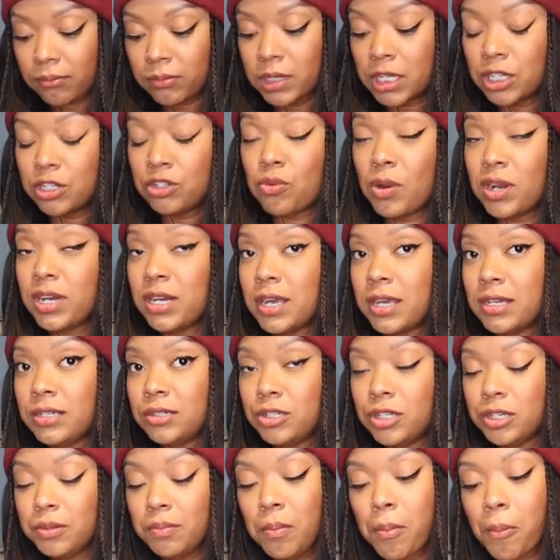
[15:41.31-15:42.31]
in
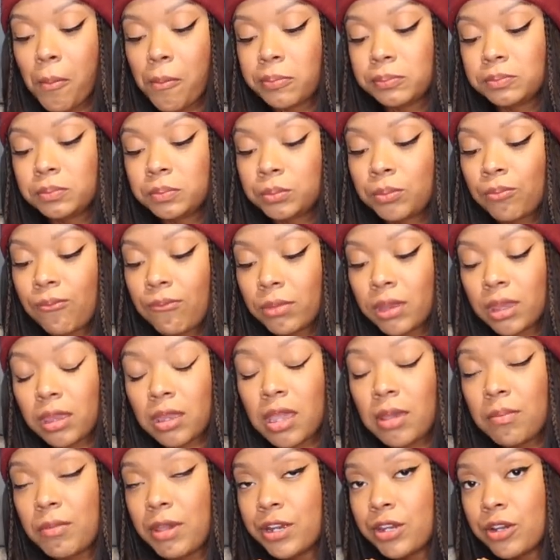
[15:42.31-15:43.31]
2019.
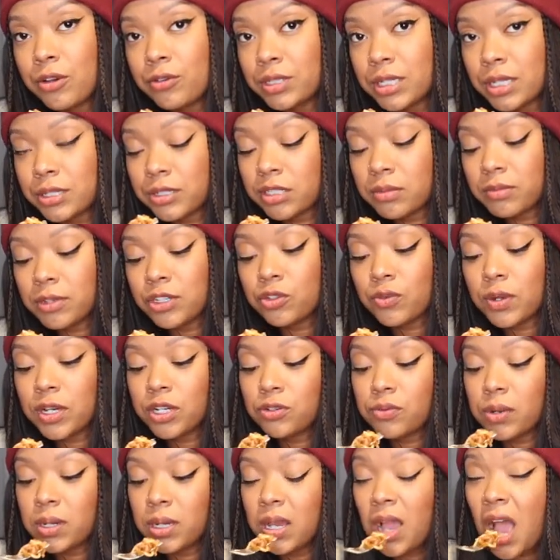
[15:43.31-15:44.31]
It made no sense to me in
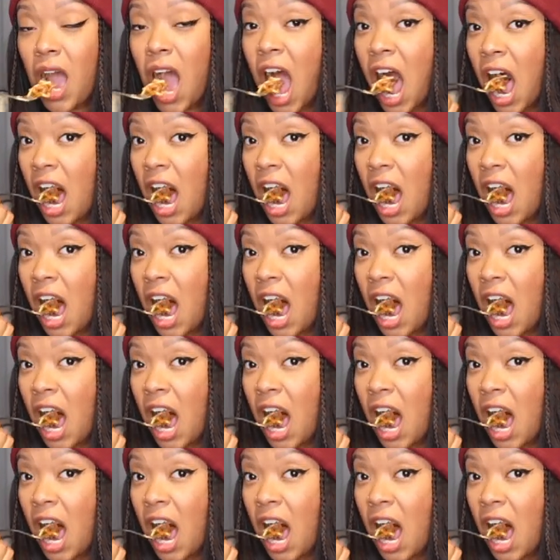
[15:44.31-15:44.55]
2020.